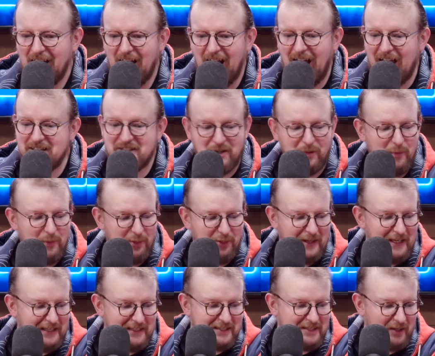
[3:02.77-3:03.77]
I don't
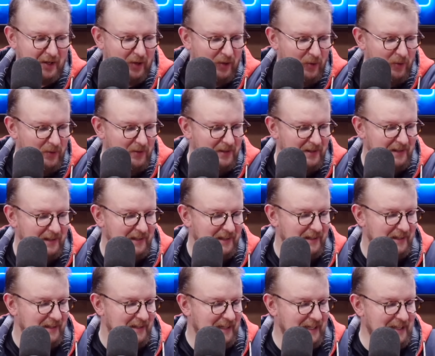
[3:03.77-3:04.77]
think so.
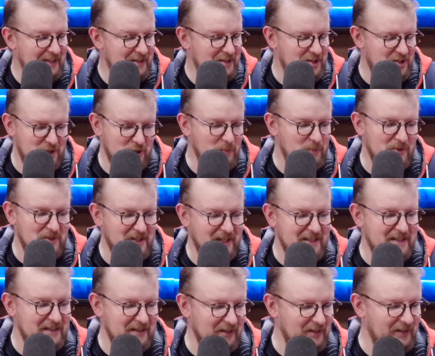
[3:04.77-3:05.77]
It super
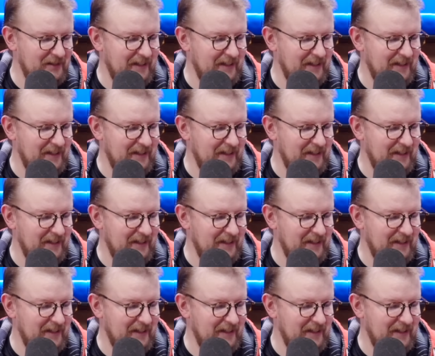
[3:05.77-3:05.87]
doesn't look